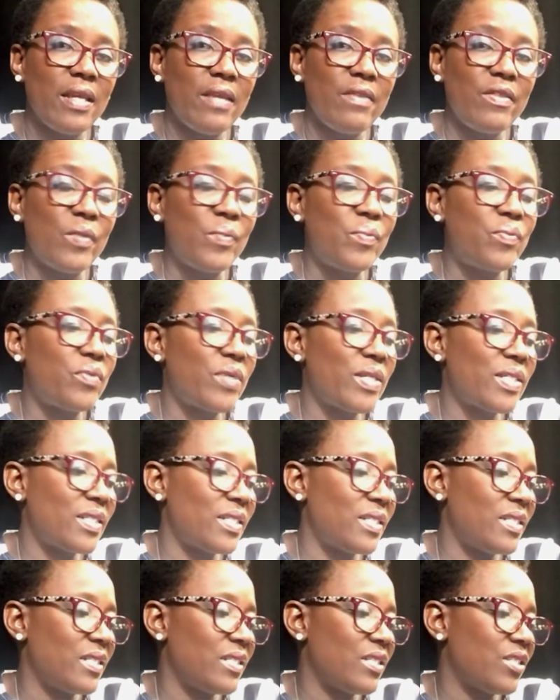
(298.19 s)
the
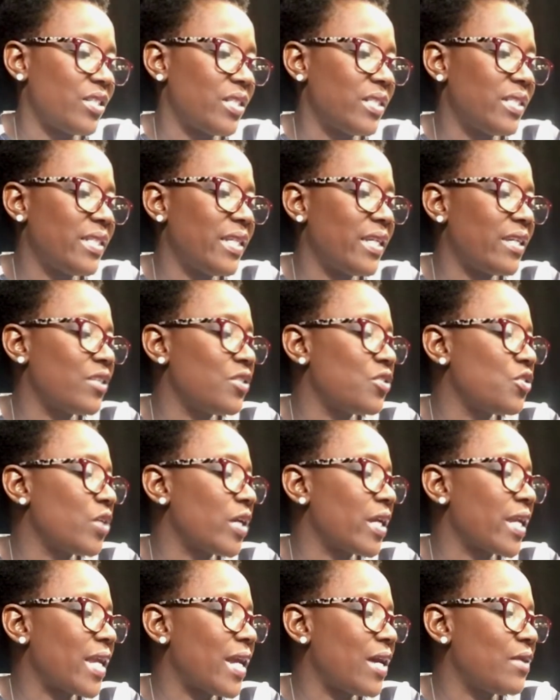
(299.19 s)
President shall take into
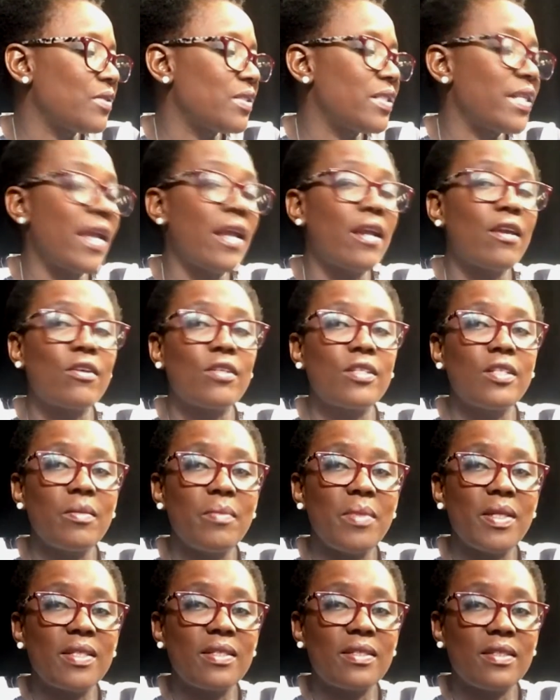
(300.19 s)
account the
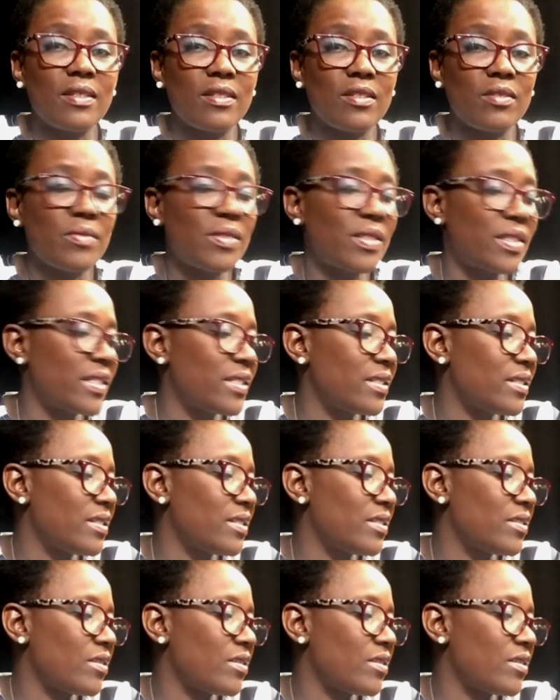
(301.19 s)
economic circumstances